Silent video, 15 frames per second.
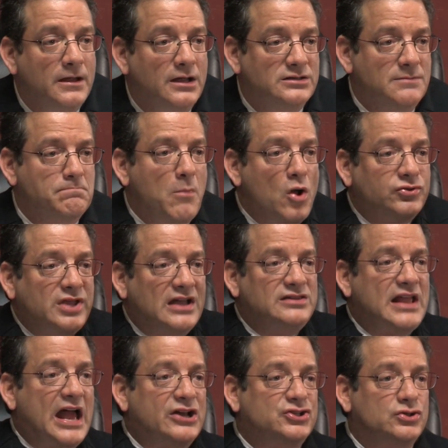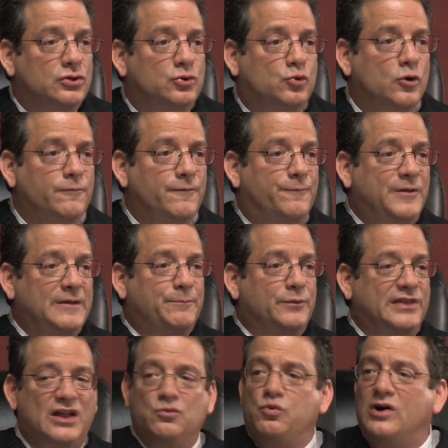is a multinational group of
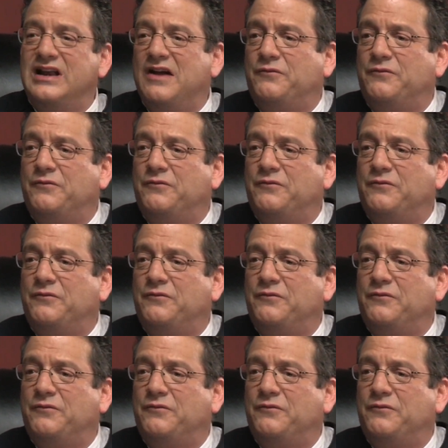people. They run